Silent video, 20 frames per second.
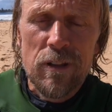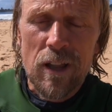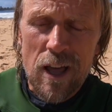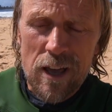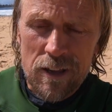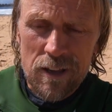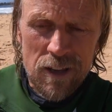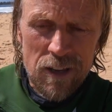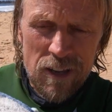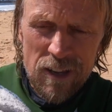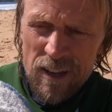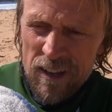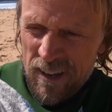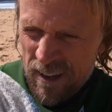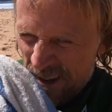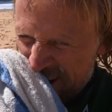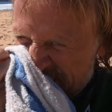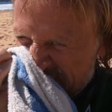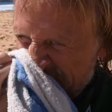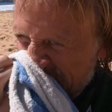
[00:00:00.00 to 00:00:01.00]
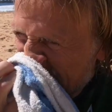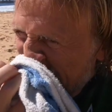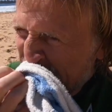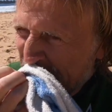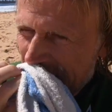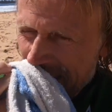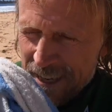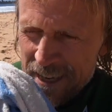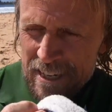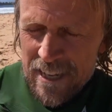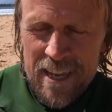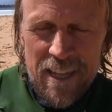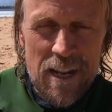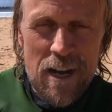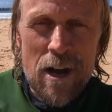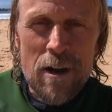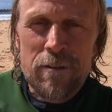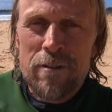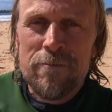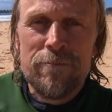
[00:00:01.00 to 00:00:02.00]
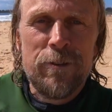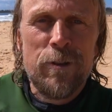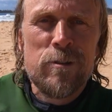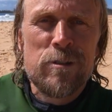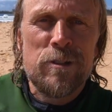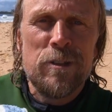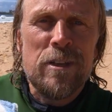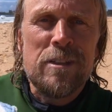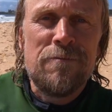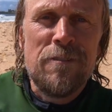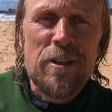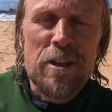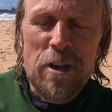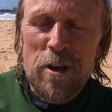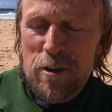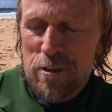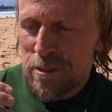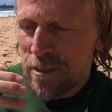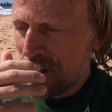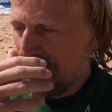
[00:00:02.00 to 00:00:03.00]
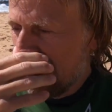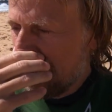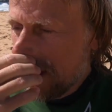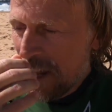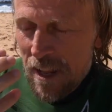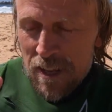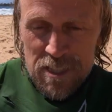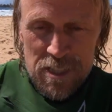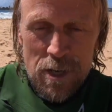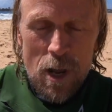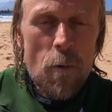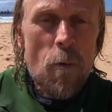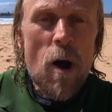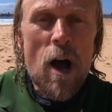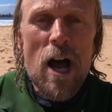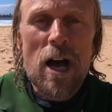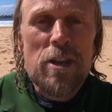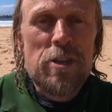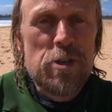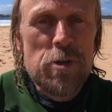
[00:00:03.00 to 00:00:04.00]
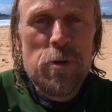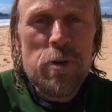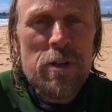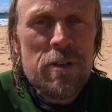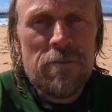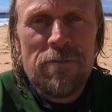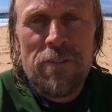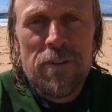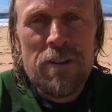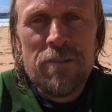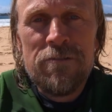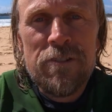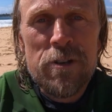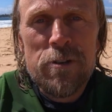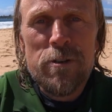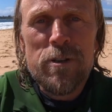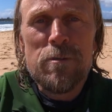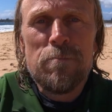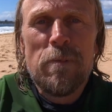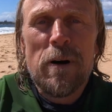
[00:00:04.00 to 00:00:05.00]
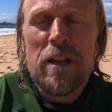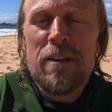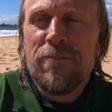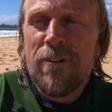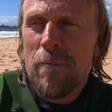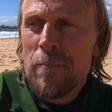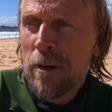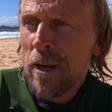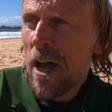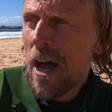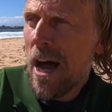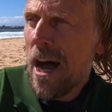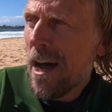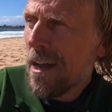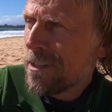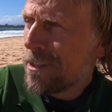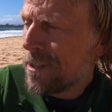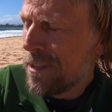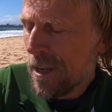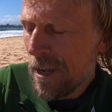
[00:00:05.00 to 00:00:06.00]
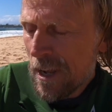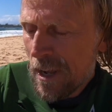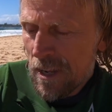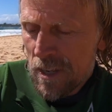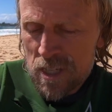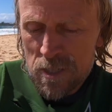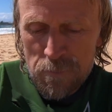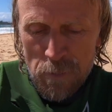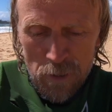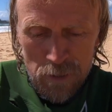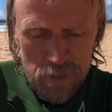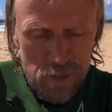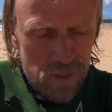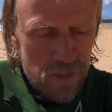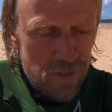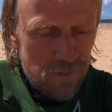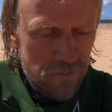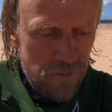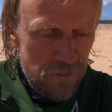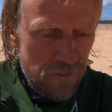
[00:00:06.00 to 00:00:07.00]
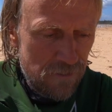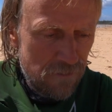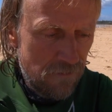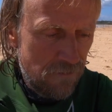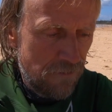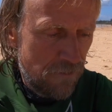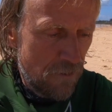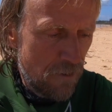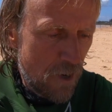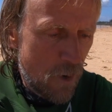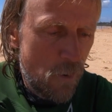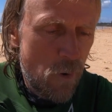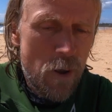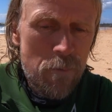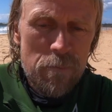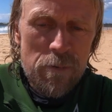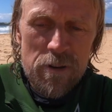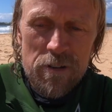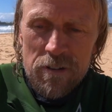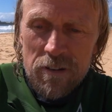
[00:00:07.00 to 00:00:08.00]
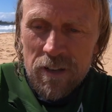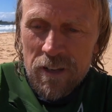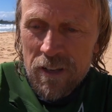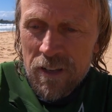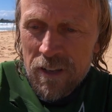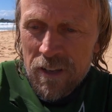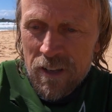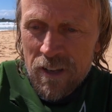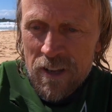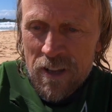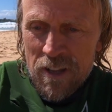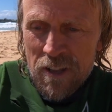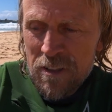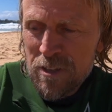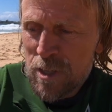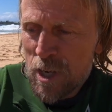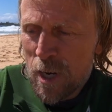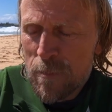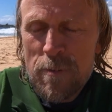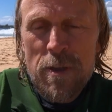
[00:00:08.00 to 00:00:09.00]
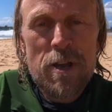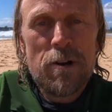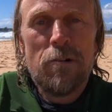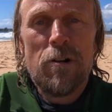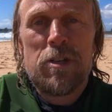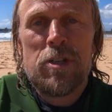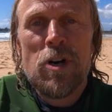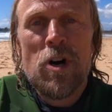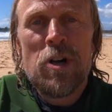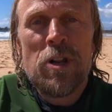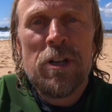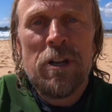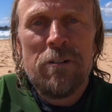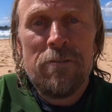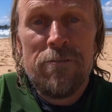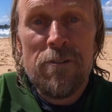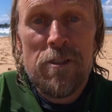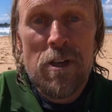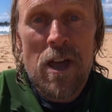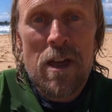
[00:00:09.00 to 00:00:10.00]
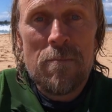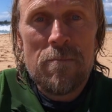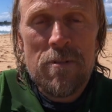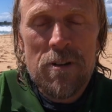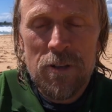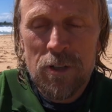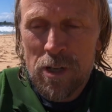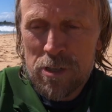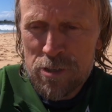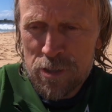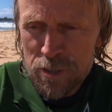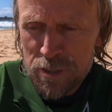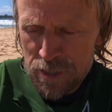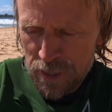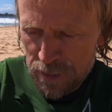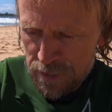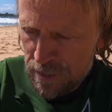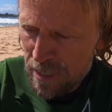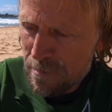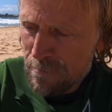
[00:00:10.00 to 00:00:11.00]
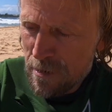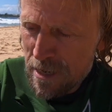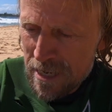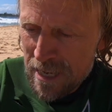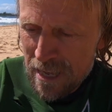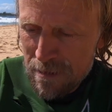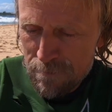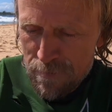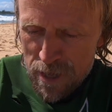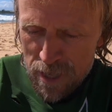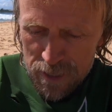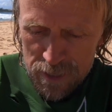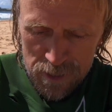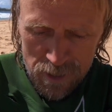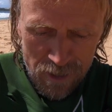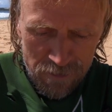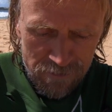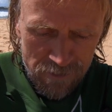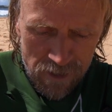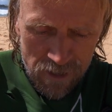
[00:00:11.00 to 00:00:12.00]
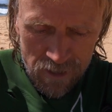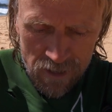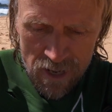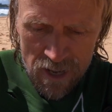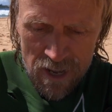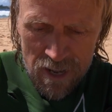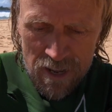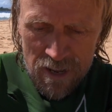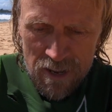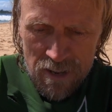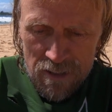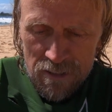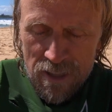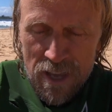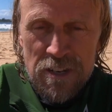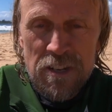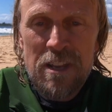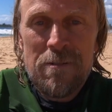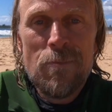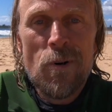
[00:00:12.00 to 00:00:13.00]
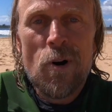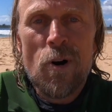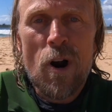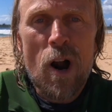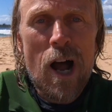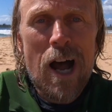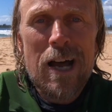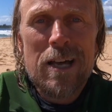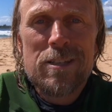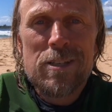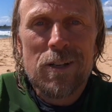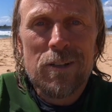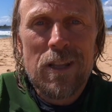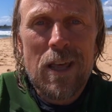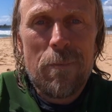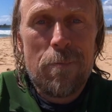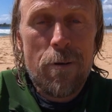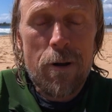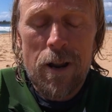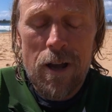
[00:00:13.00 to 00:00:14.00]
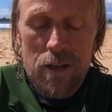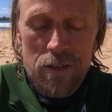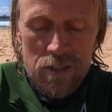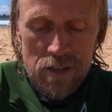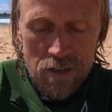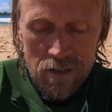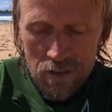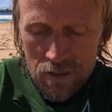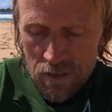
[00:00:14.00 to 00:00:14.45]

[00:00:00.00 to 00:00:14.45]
Like, lucky to get 100 views on these videos. It's not why I do it, for the views, but if I'm gonna ask sponsors for equipment, there's gotta be a return in it for them, not just to see me get better surfing. They need more eyes on their product.